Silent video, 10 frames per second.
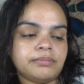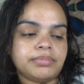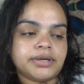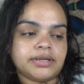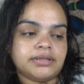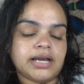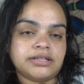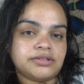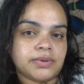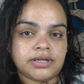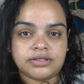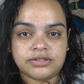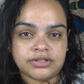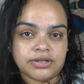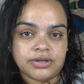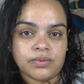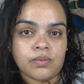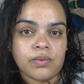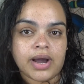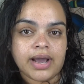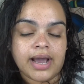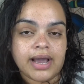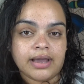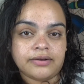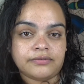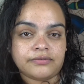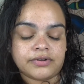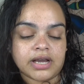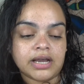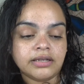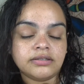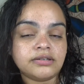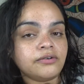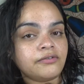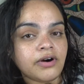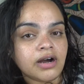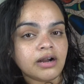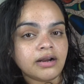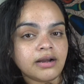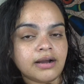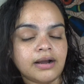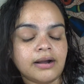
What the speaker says: but I just wanted to show you what I've gotten so far,